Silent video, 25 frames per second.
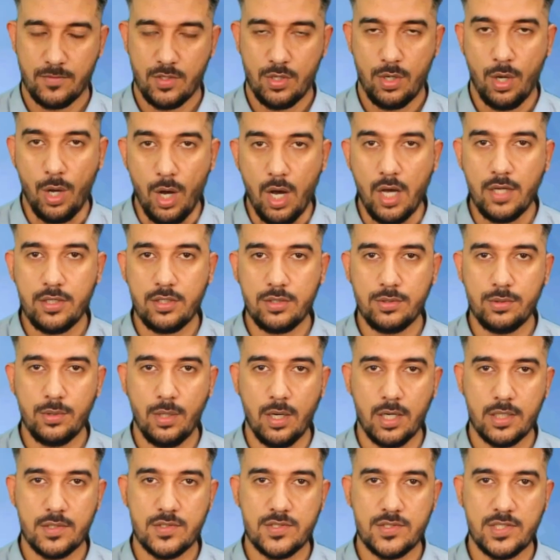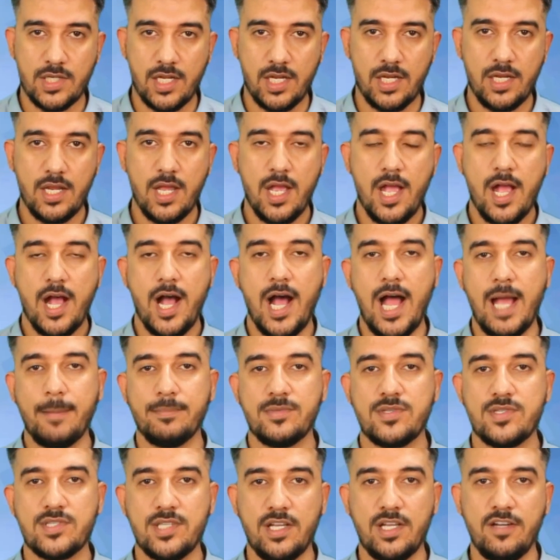Or you are saying
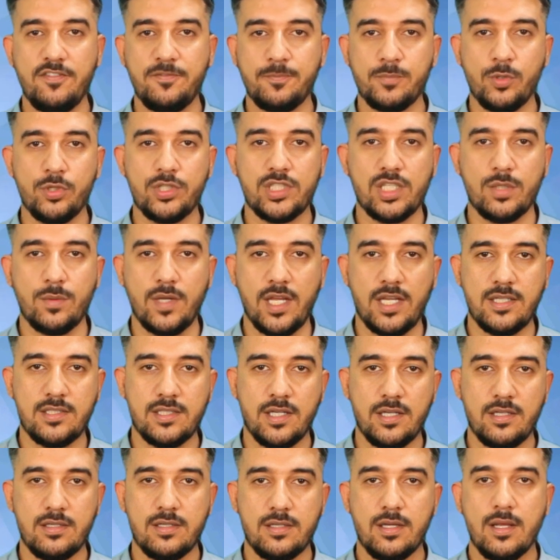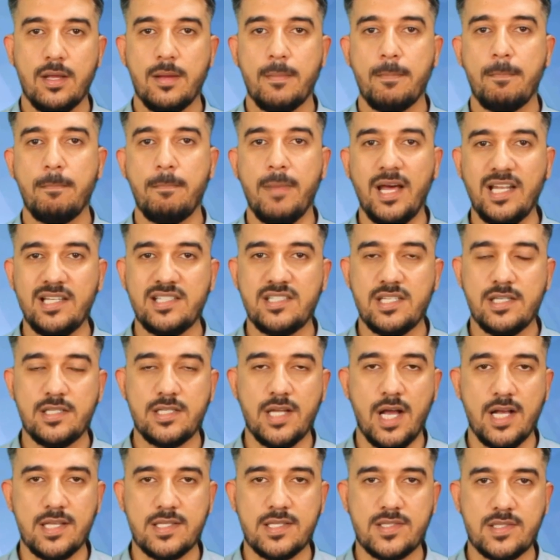I'm self-motivated,
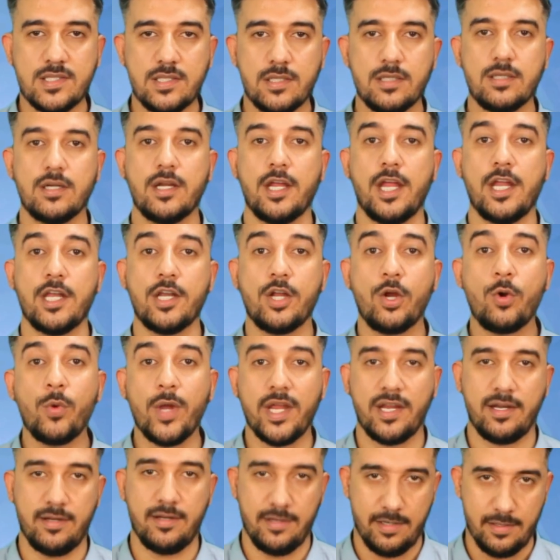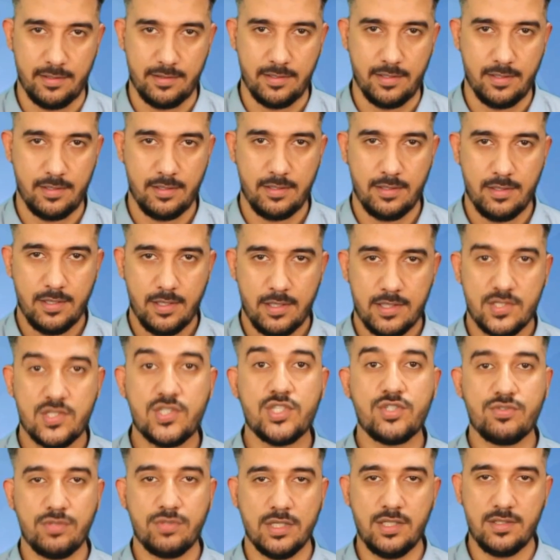multitasker, and quick learner.
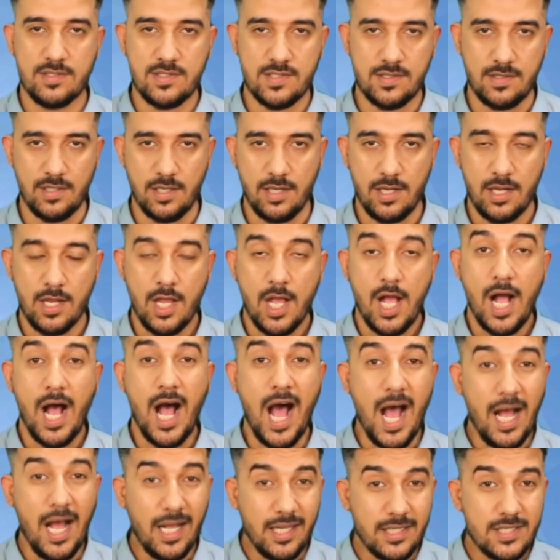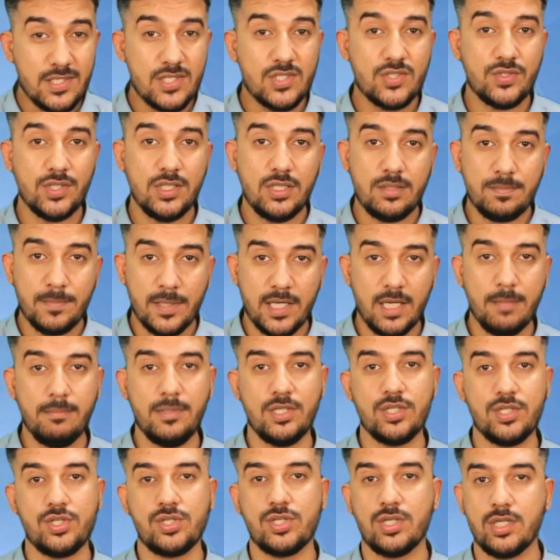Strengths thi. Agar strength bana
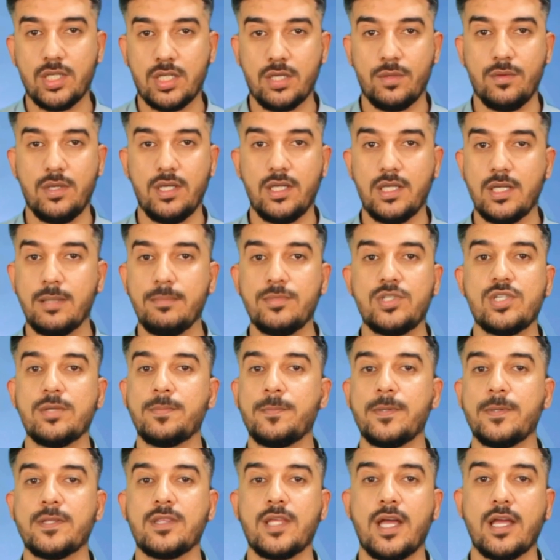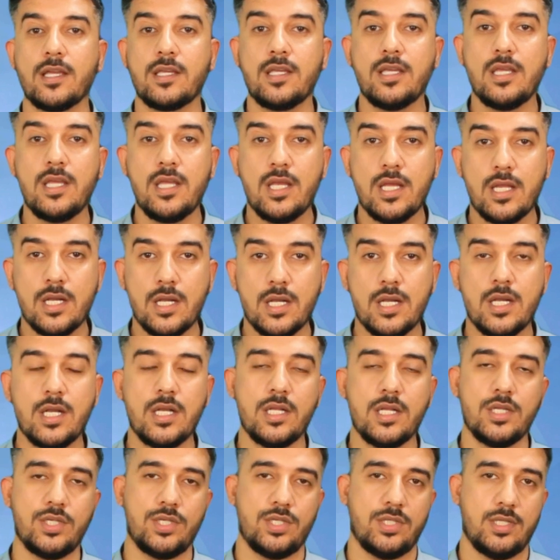mention kare kam chipata ki
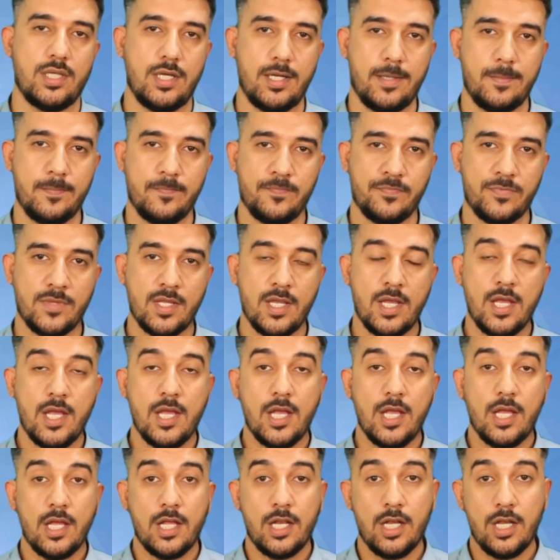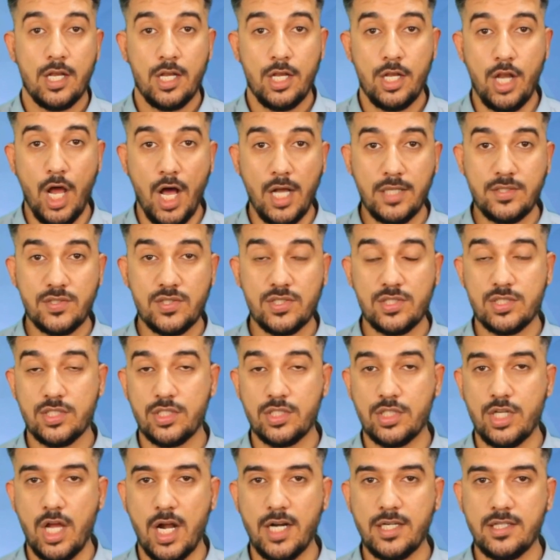nishta. Last,
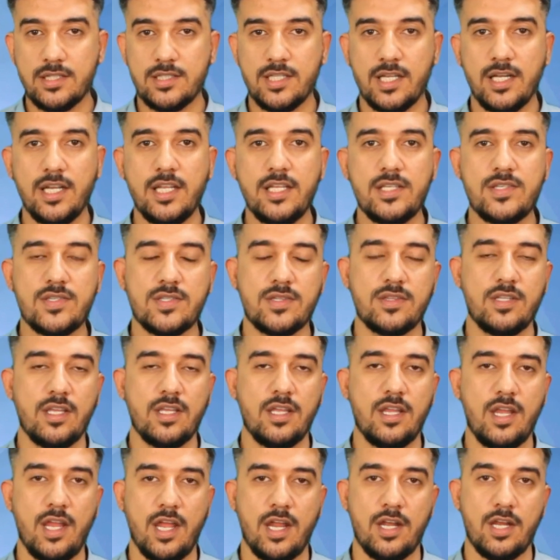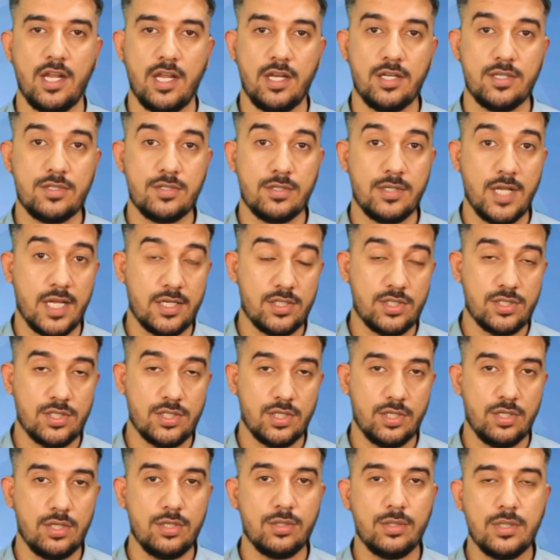not the least thing in
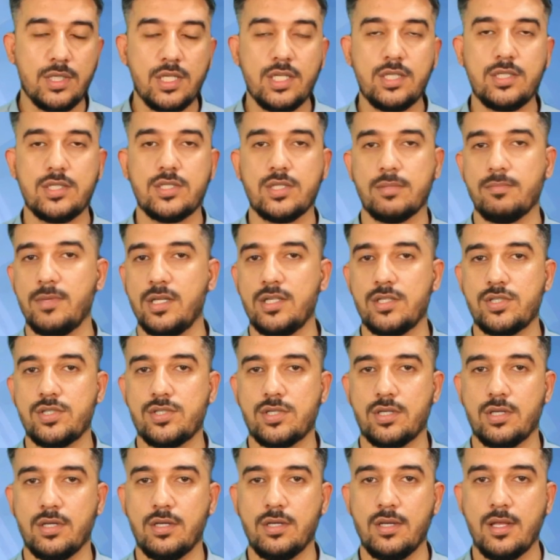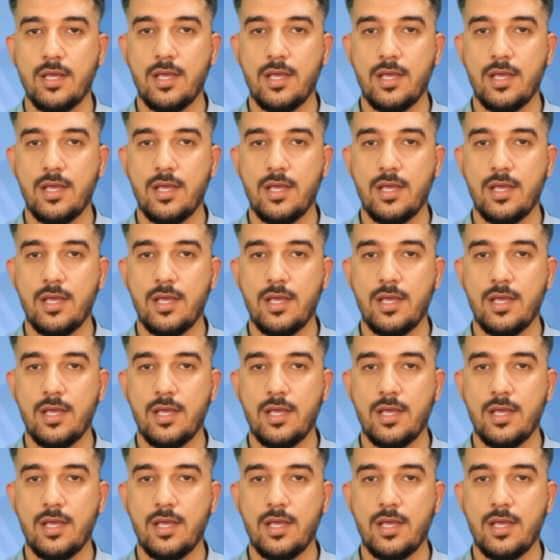introduction, you need to mention